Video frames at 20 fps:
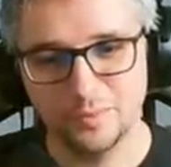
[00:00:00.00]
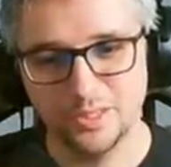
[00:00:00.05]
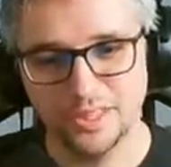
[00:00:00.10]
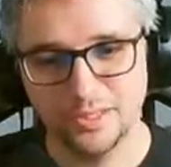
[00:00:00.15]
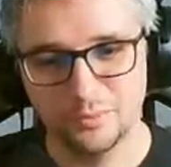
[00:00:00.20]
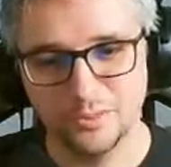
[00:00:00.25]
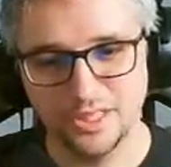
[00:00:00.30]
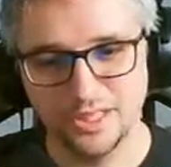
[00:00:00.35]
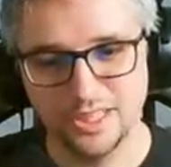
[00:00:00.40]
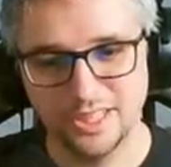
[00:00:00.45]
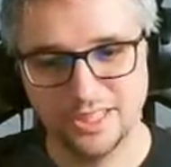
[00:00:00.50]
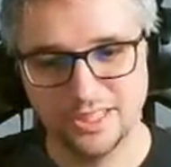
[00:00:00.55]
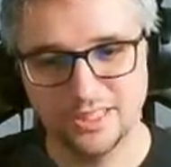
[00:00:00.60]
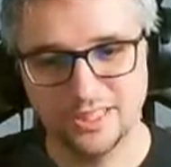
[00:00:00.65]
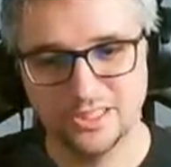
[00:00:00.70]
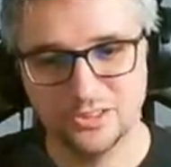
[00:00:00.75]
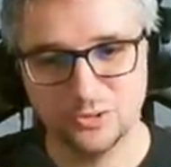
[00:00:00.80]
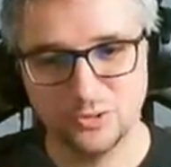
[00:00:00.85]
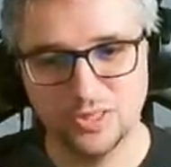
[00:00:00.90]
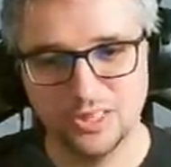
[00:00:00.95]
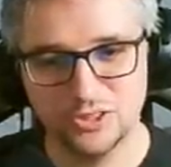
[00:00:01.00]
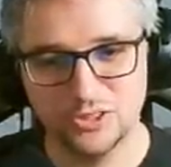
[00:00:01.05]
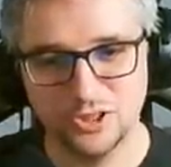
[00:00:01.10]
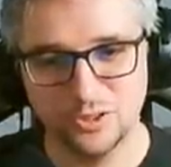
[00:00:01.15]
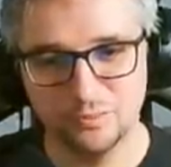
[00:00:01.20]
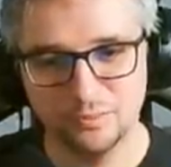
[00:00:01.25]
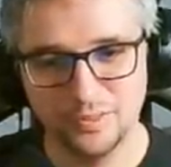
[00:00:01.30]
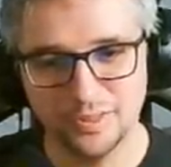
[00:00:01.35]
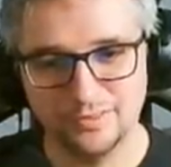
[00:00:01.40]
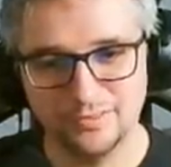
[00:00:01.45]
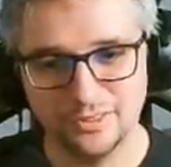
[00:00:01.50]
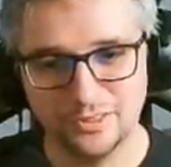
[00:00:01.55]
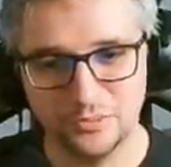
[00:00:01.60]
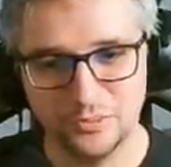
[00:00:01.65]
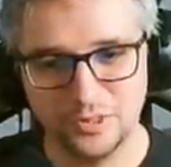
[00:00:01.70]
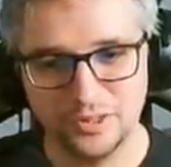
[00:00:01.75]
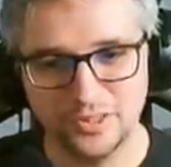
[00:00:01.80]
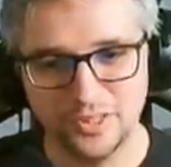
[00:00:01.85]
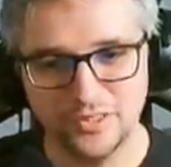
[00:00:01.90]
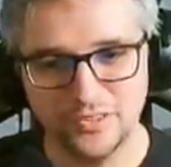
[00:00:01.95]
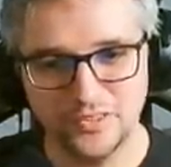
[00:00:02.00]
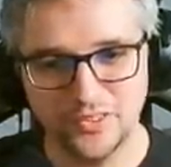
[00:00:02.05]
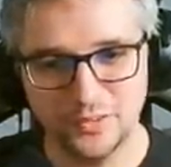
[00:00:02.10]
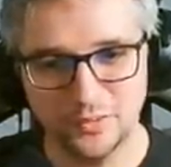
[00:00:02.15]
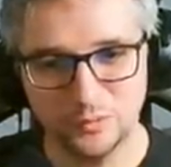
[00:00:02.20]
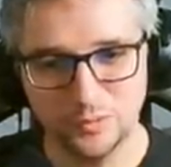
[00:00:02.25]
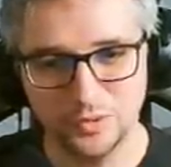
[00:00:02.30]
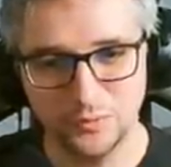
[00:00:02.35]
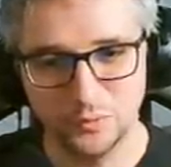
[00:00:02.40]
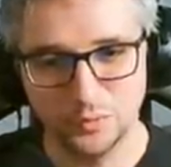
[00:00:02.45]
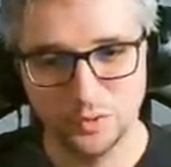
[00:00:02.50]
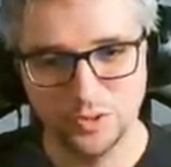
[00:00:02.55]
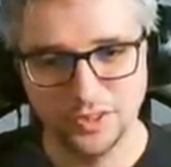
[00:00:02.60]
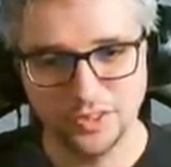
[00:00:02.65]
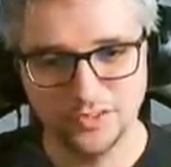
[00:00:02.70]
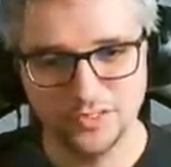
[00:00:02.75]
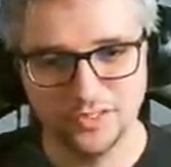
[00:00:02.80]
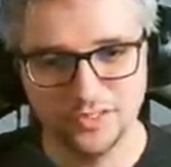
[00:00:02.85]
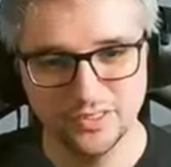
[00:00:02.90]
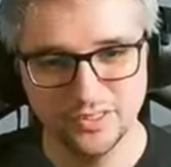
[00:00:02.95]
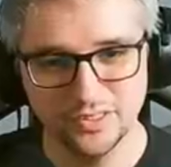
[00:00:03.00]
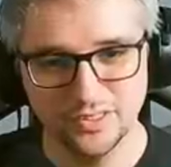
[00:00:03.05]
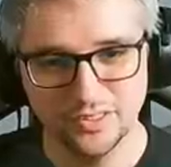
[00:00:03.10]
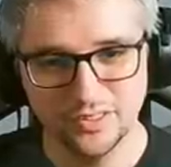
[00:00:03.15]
by the way? Like, literally jump everywhere and see what works?